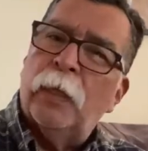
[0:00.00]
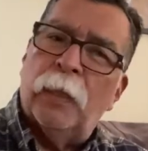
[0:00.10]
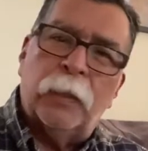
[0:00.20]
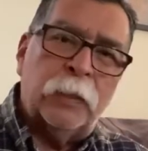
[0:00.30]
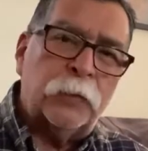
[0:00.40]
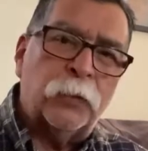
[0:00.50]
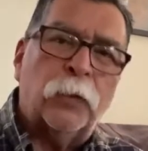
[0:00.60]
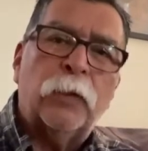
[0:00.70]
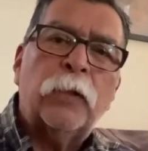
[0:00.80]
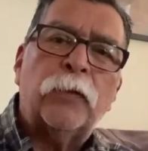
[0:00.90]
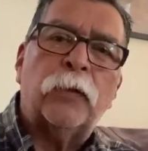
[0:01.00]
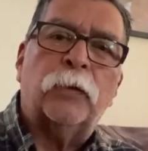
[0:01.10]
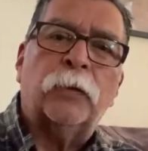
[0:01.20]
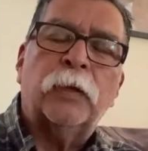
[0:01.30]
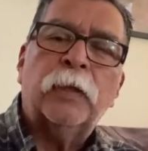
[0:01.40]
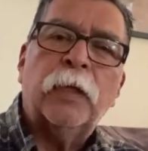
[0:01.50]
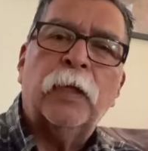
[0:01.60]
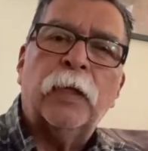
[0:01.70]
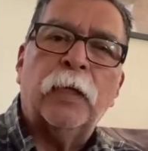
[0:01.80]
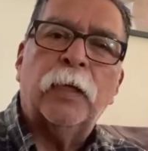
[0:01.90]
and he's still on the throne.
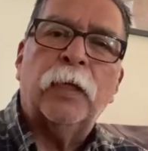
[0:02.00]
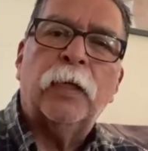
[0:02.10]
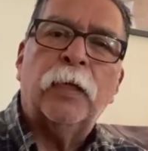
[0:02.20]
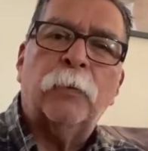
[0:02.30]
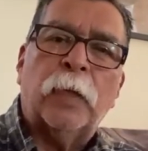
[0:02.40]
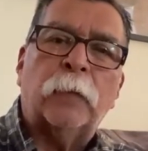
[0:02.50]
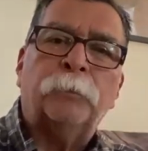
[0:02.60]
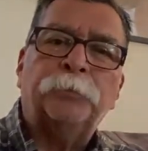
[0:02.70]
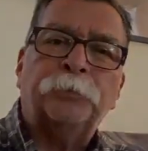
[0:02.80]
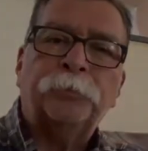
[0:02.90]
Amen.